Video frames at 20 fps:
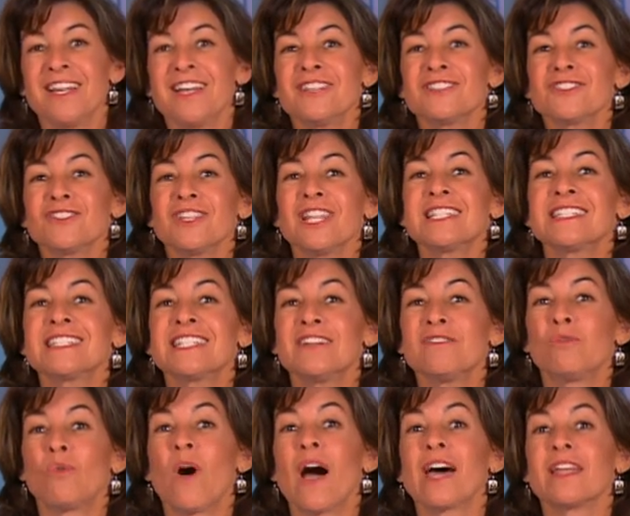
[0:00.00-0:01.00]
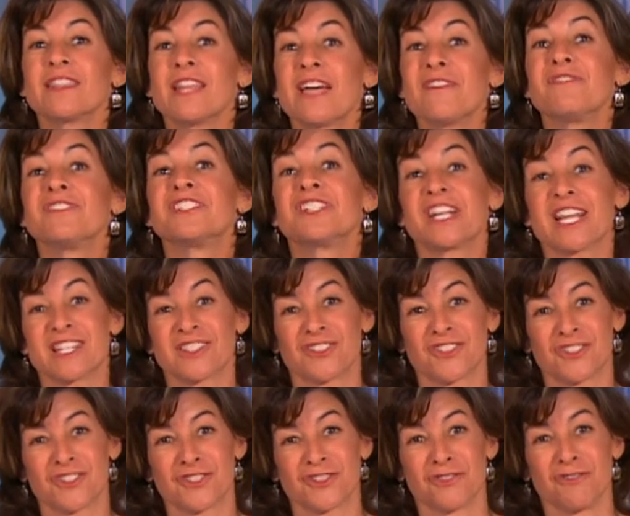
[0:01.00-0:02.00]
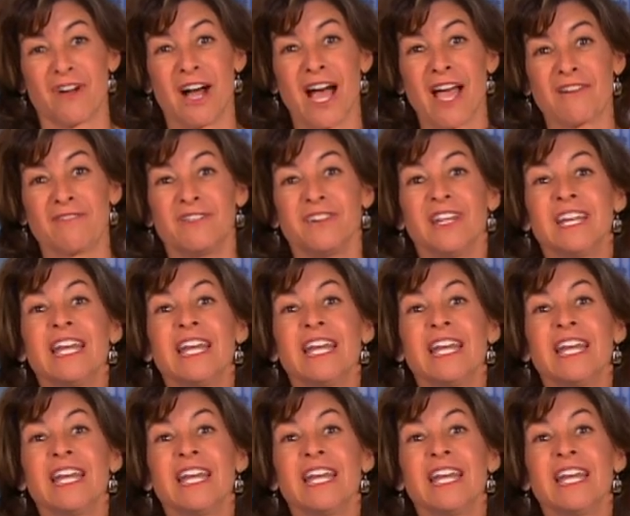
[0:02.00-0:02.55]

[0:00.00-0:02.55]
So let's give wildlife a chance to survive.